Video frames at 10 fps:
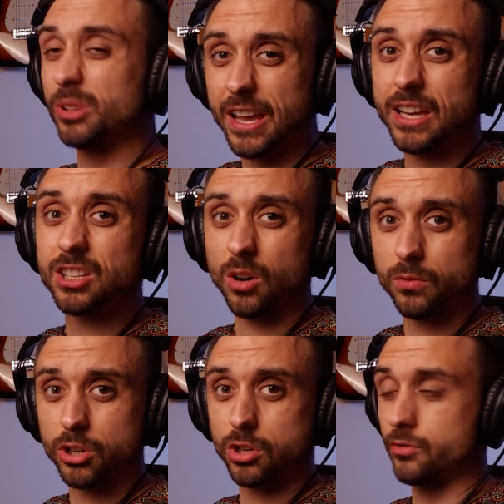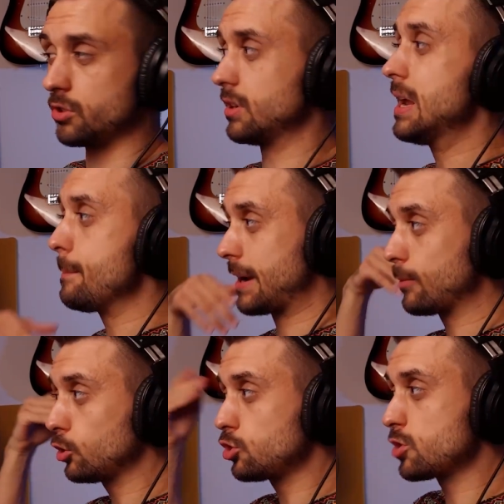play it over and over. But
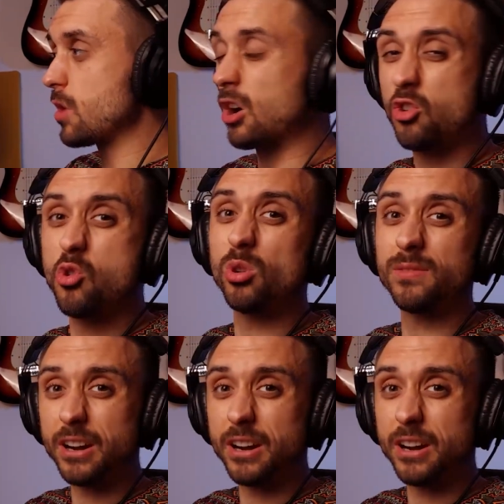I'm going to show you a cool,